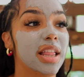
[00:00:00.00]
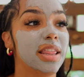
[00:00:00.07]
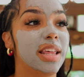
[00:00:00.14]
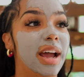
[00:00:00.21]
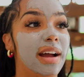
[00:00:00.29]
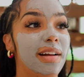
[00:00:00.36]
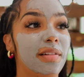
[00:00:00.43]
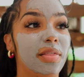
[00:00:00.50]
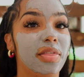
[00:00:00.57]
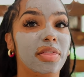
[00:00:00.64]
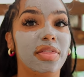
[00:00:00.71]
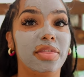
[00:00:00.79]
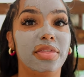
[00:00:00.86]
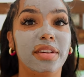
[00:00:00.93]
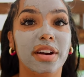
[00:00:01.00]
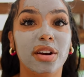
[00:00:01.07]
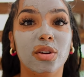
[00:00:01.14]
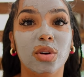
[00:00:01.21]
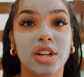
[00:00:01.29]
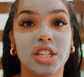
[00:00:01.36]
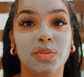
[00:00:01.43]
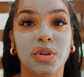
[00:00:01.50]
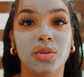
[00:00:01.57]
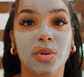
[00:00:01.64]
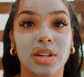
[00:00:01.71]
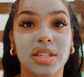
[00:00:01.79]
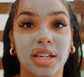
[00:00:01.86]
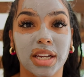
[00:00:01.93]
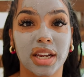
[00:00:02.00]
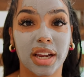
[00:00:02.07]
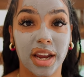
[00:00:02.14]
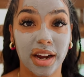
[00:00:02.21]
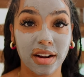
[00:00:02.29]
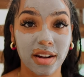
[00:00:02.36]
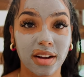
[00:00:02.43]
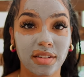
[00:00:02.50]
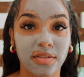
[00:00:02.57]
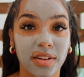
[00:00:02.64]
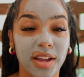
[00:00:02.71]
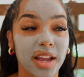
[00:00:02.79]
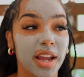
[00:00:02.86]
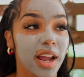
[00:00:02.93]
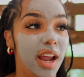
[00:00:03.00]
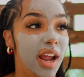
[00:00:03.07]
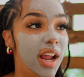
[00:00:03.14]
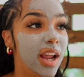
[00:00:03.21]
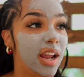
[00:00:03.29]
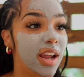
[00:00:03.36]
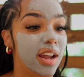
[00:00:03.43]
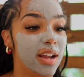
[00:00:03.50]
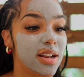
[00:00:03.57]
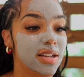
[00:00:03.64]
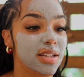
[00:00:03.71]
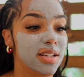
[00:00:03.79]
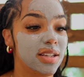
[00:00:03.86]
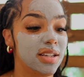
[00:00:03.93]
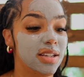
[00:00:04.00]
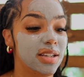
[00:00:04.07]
that they're going to be well taken care of and